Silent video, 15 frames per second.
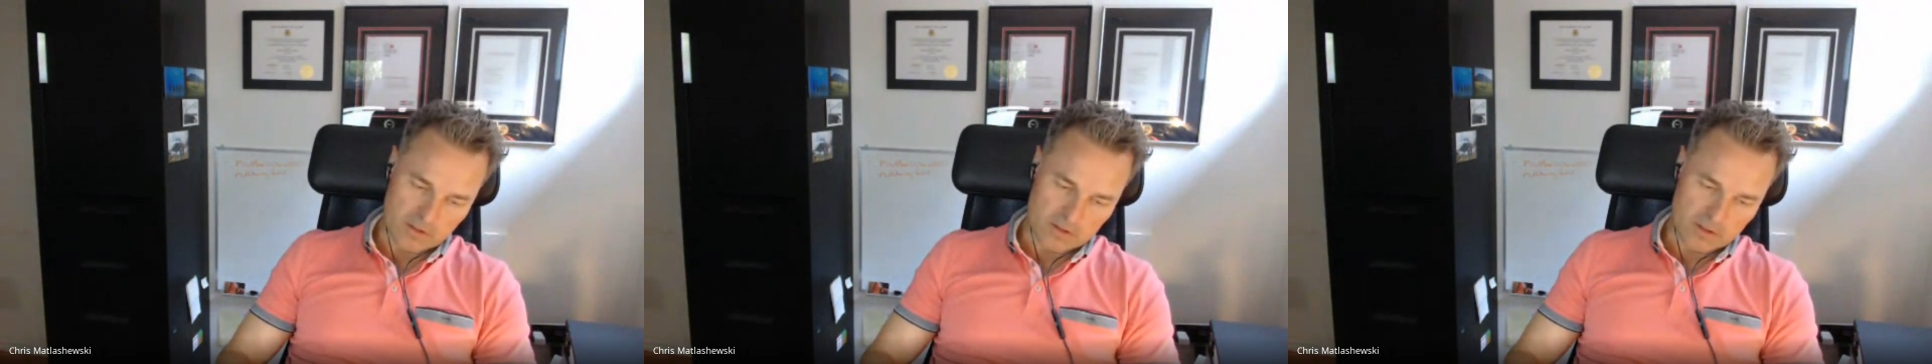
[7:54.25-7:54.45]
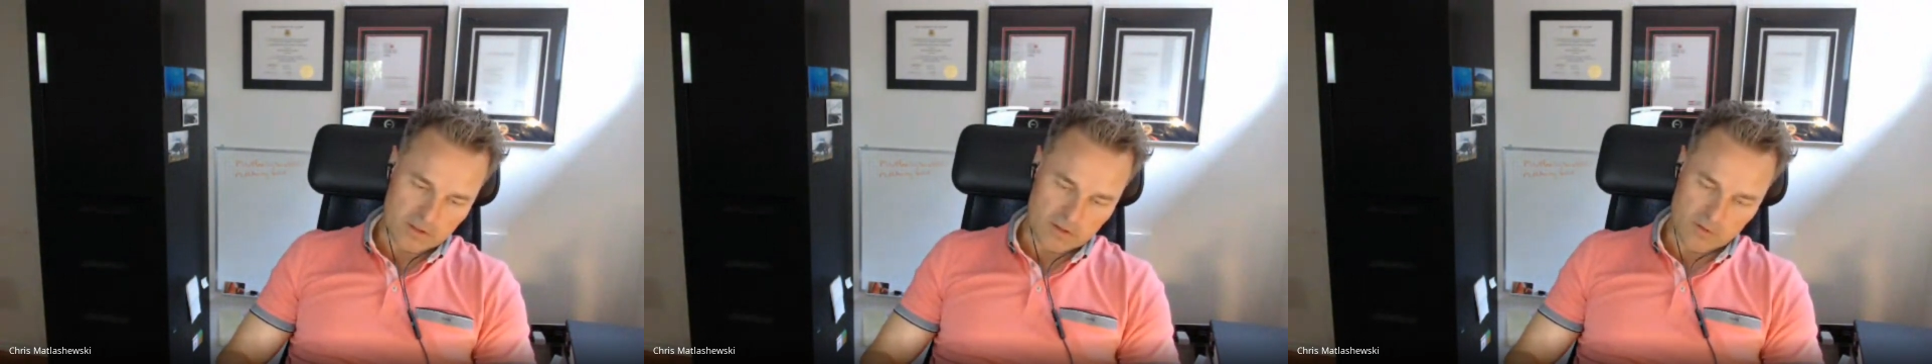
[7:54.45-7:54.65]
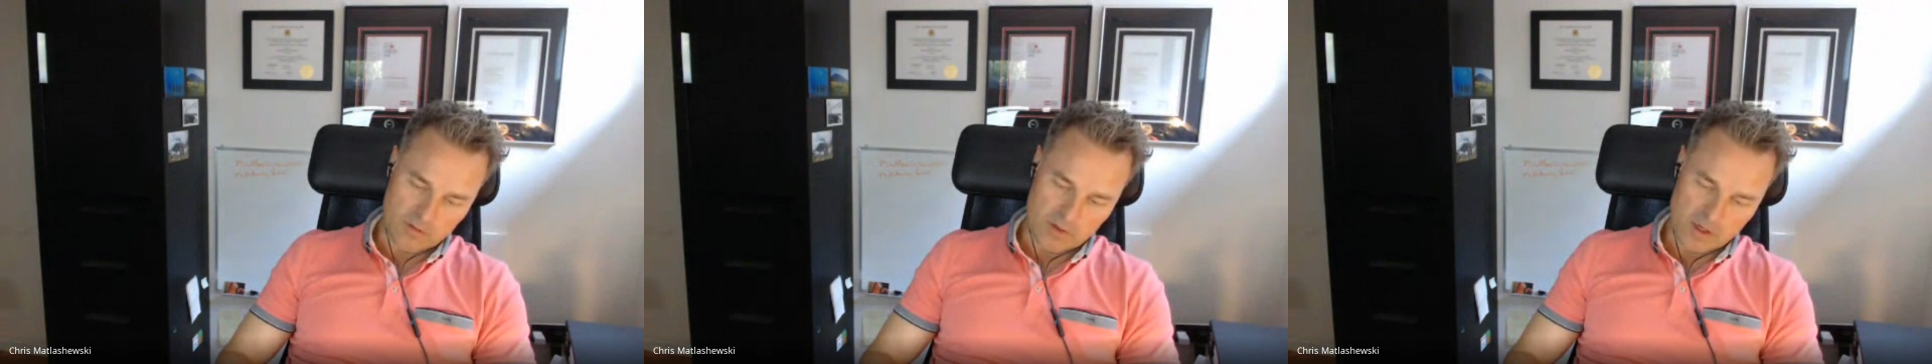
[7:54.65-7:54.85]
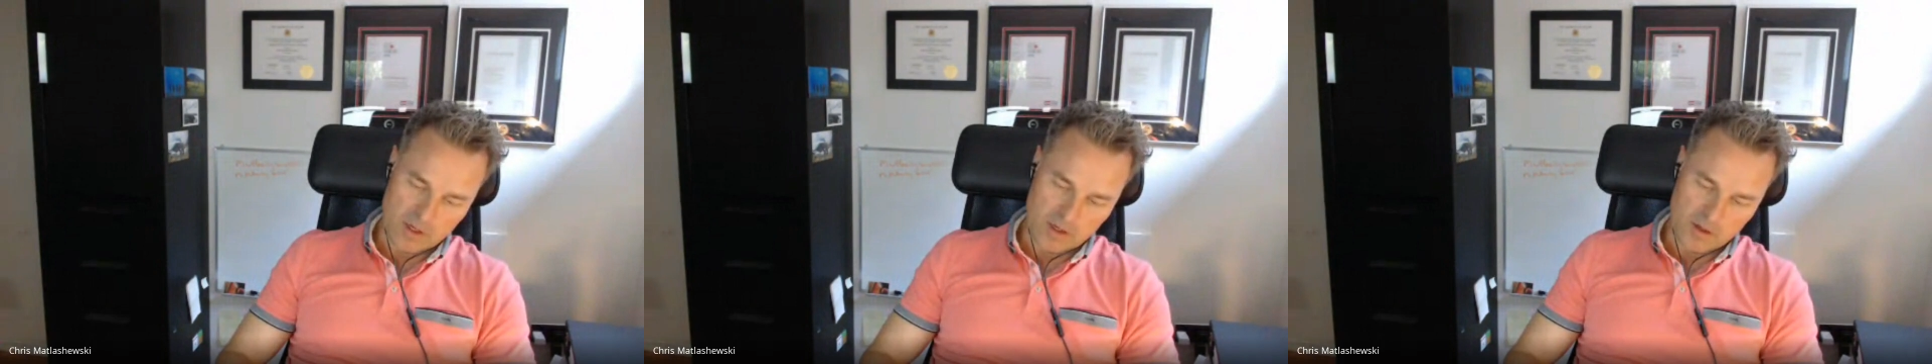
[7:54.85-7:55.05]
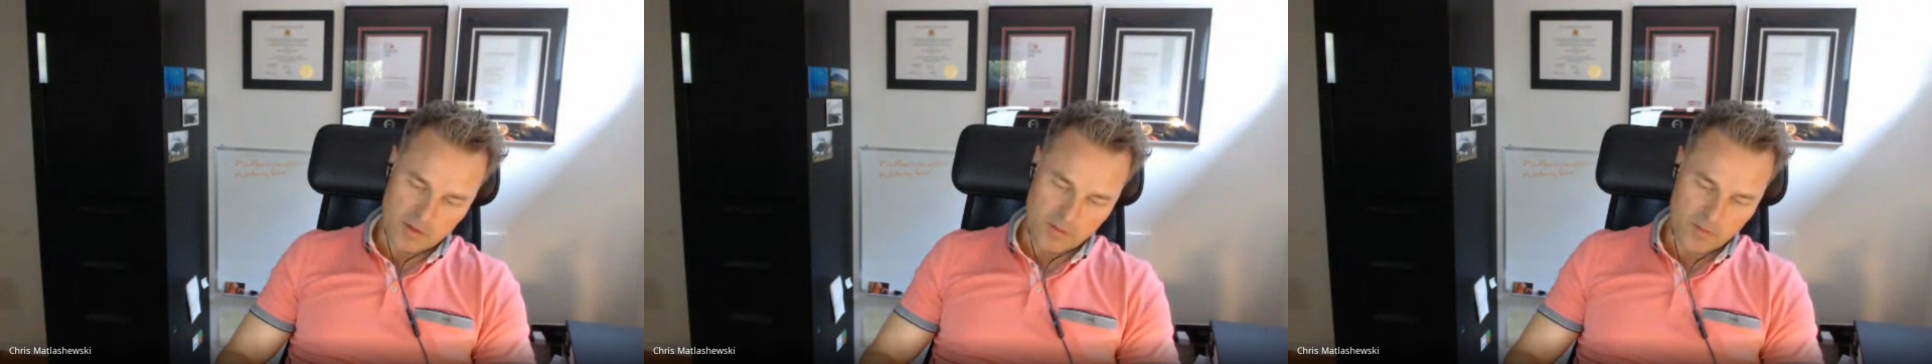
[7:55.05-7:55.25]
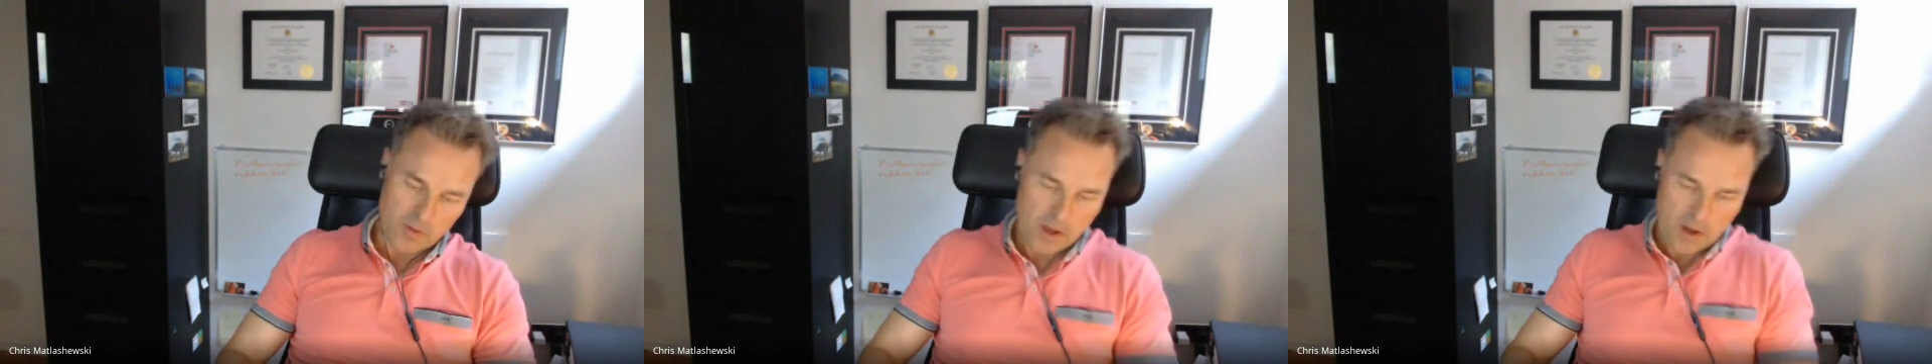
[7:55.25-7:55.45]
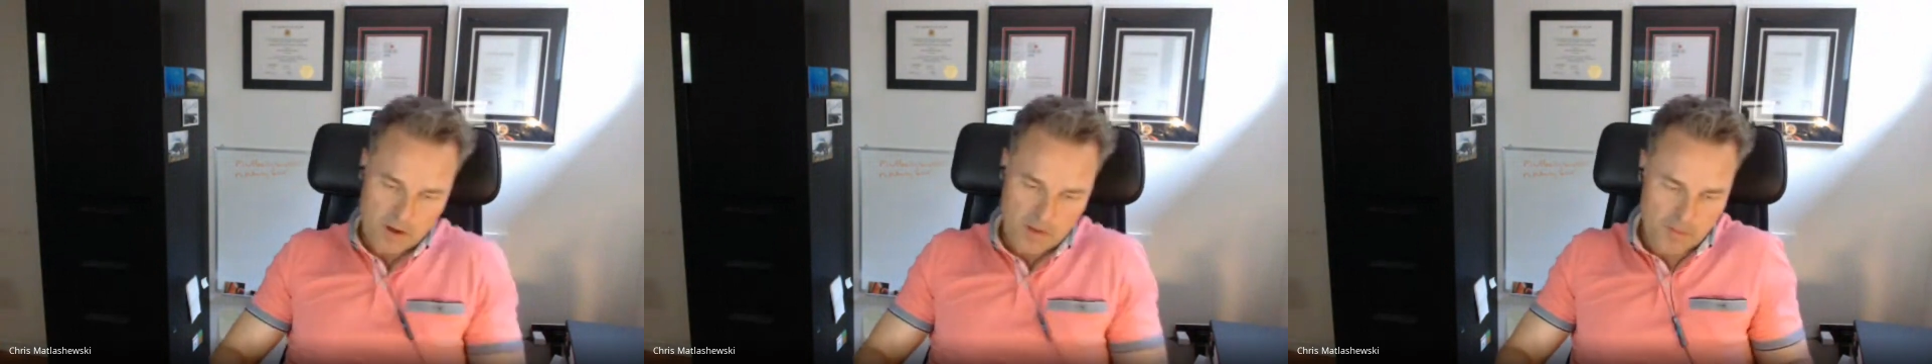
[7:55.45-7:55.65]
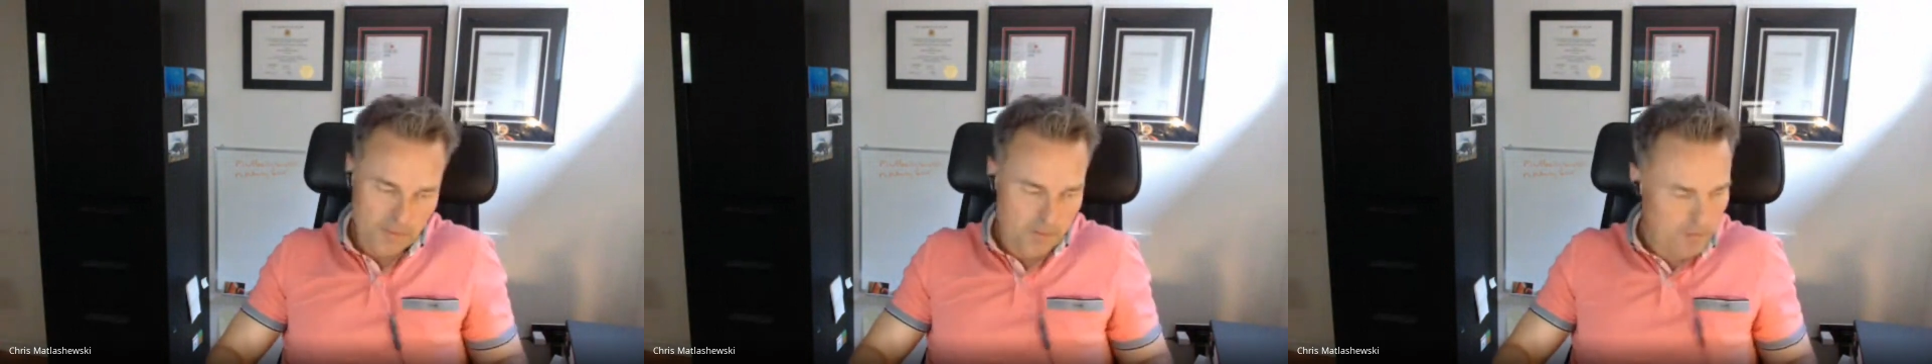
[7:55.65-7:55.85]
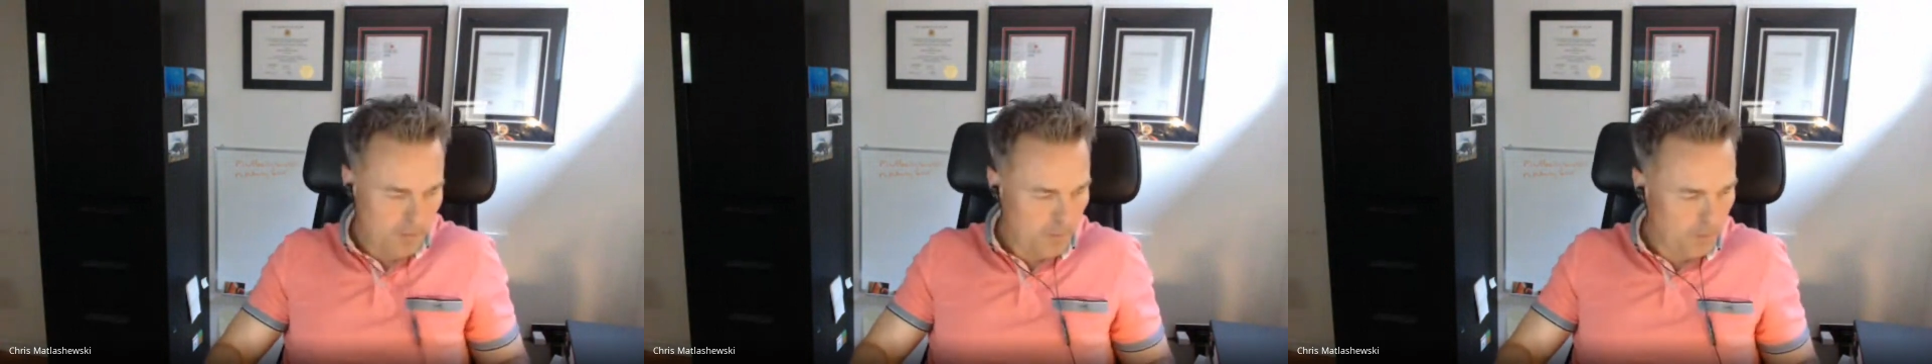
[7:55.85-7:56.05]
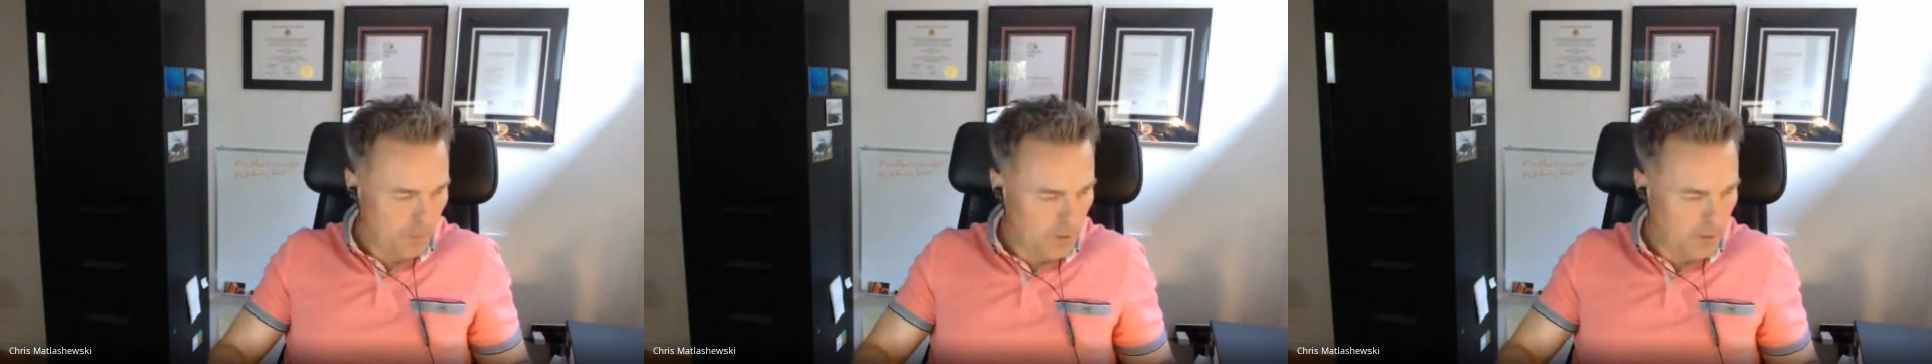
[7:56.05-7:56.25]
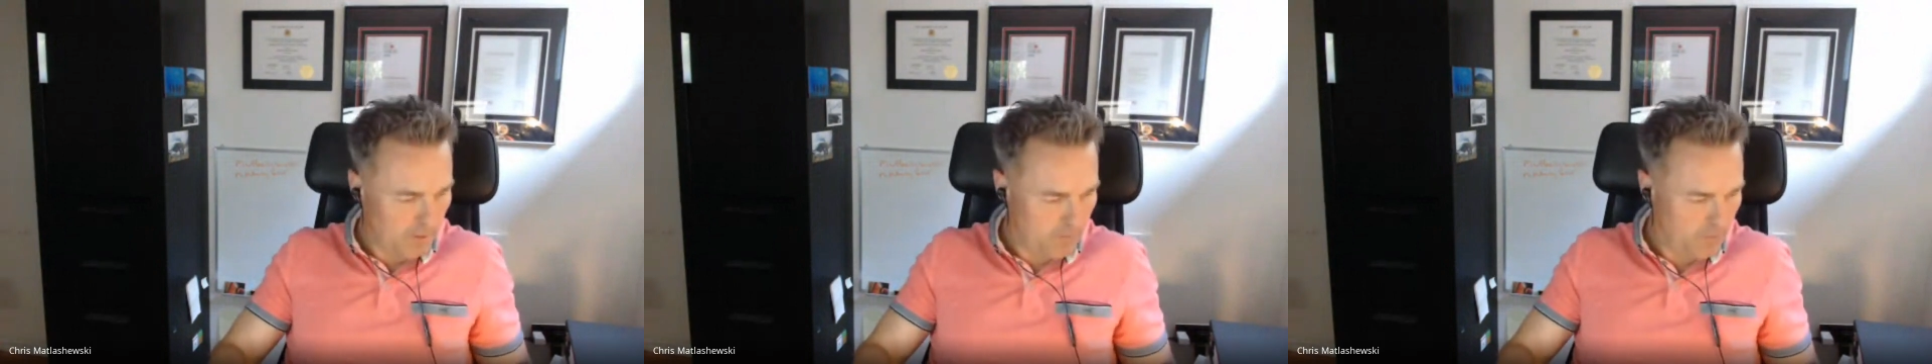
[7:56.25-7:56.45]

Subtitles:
to bring